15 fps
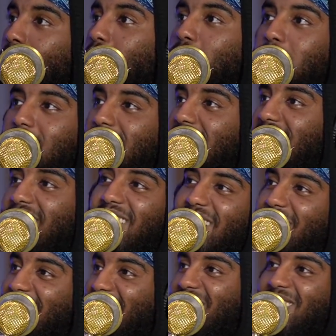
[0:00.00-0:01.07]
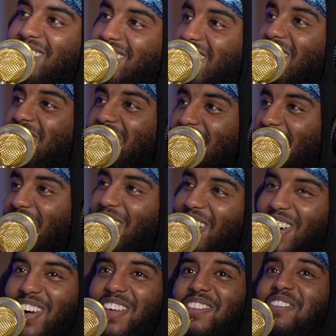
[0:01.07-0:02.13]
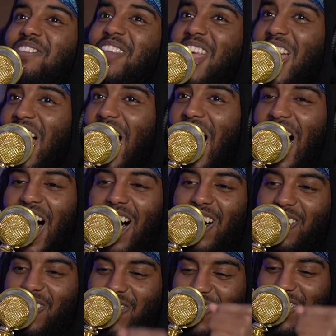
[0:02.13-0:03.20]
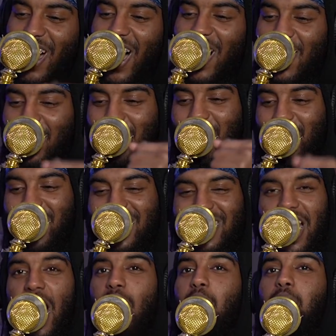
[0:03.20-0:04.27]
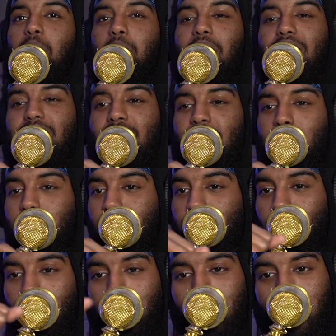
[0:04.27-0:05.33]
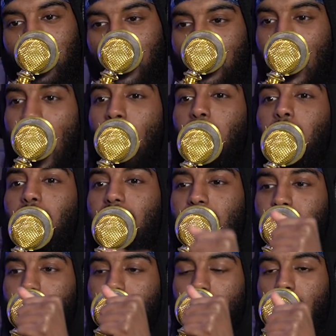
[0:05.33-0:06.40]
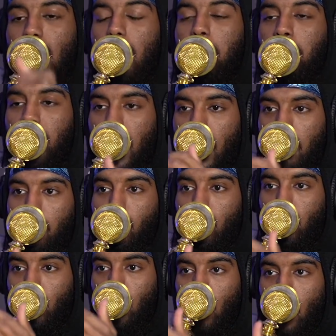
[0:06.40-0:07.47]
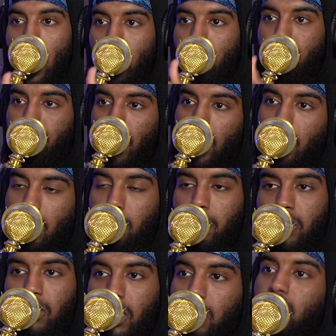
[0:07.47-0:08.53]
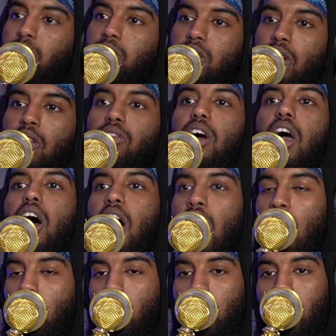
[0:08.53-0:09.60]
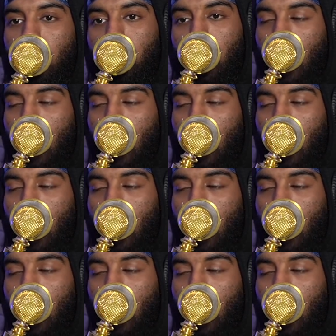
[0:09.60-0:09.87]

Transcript: struggle with getting girls at all. I don't want my son to be no bitch. I want him to be able to know how to fight and protect himself. I